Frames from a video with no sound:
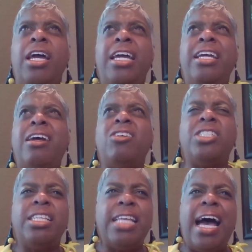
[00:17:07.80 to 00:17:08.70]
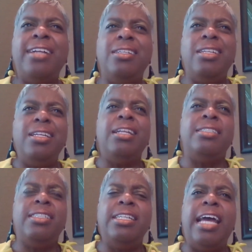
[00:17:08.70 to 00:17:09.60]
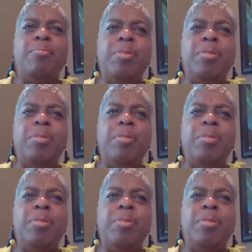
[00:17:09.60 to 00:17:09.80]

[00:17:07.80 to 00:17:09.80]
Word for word: in our society today,